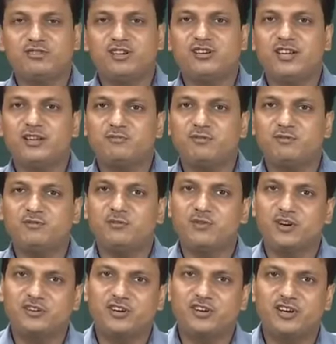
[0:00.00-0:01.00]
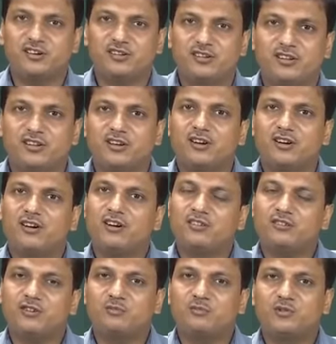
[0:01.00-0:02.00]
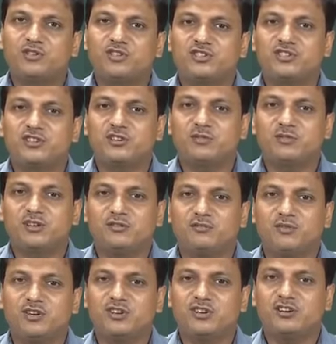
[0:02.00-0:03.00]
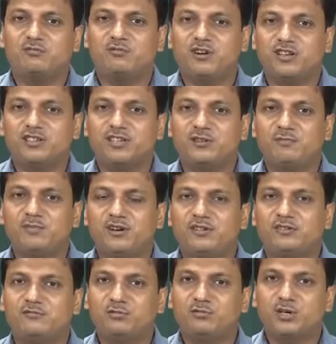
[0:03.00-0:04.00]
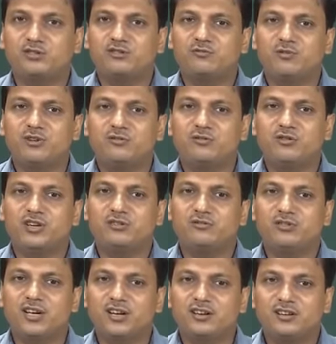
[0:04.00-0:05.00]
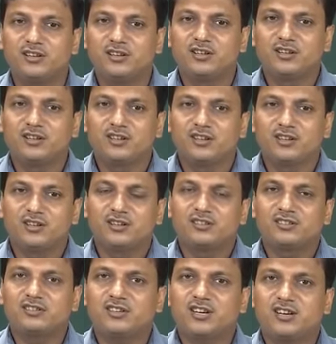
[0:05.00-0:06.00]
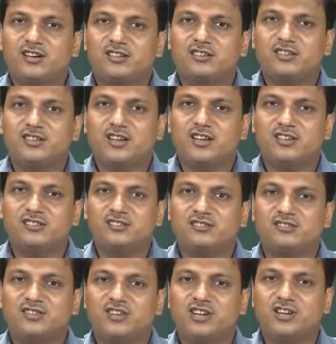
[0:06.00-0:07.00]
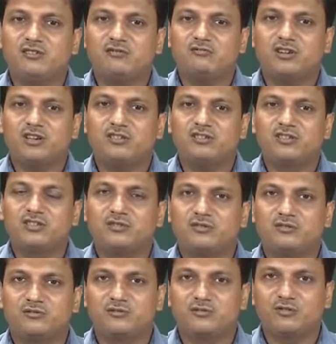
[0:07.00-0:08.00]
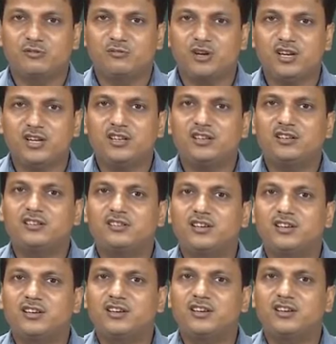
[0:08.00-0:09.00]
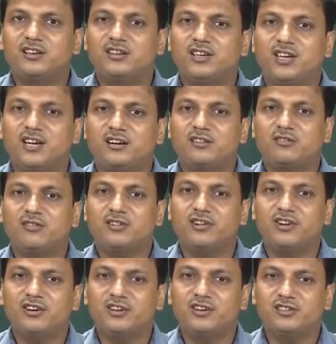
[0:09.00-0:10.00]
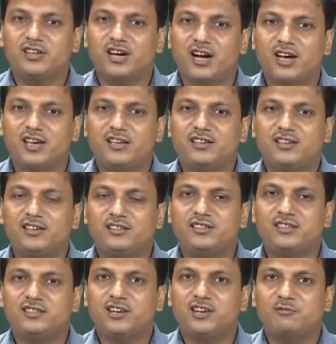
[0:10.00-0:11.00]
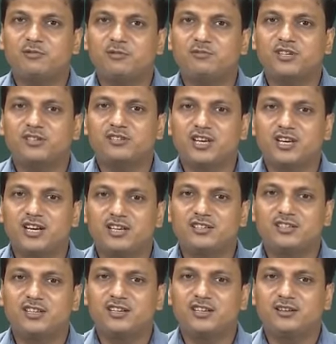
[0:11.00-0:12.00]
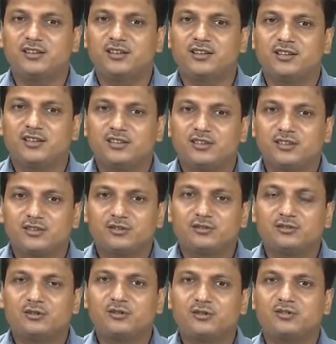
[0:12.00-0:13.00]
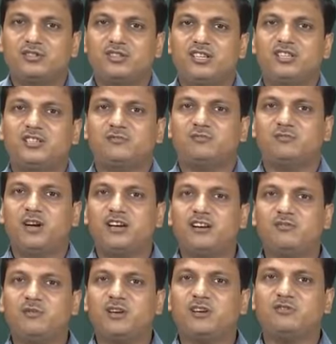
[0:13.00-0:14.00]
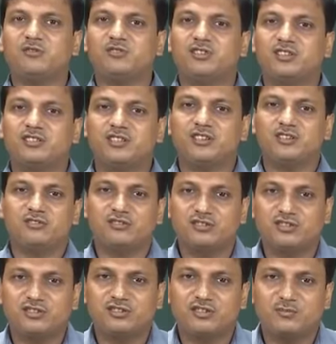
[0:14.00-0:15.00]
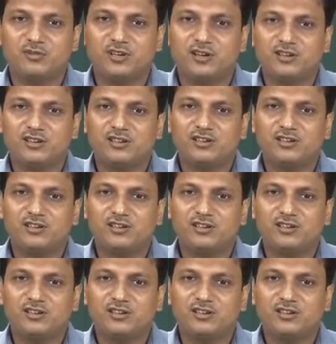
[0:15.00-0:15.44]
to the type of the material or composition of the material. For example, first if we look into that stainless steel SS310, normally the nickel content is high in this type of the stainless steel. So, this final microstructure consists of the